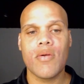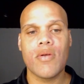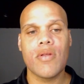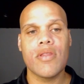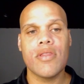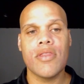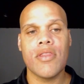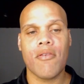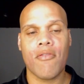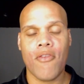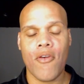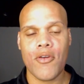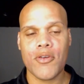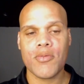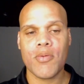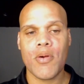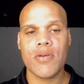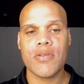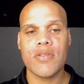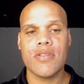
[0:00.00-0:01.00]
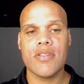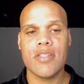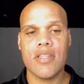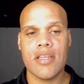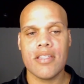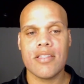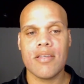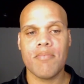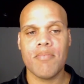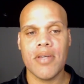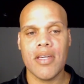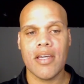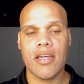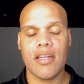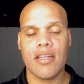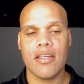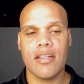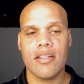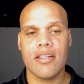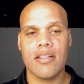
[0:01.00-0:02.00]
the first person sets a pick,
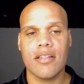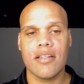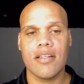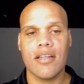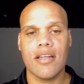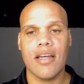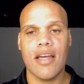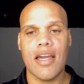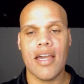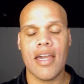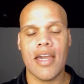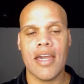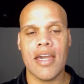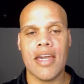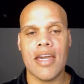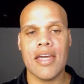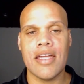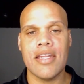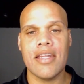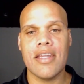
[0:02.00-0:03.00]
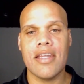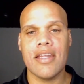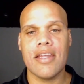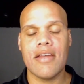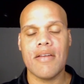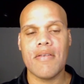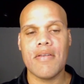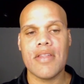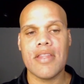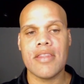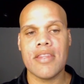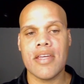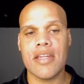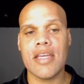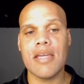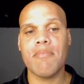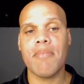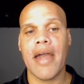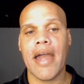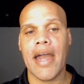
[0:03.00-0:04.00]
and then he
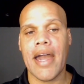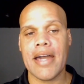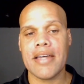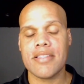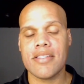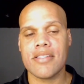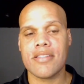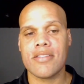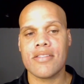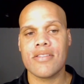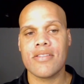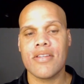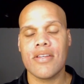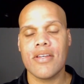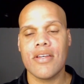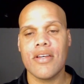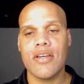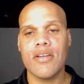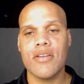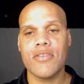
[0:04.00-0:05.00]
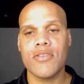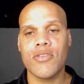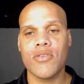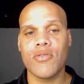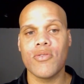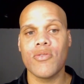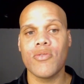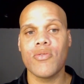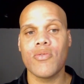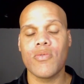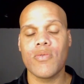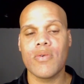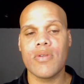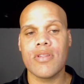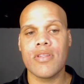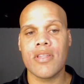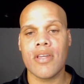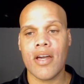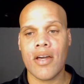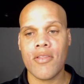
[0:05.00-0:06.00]
passes to
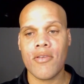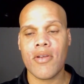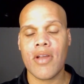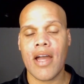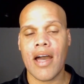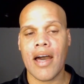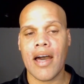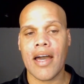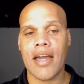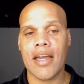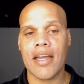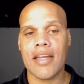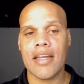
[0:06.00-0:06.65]
the other guy,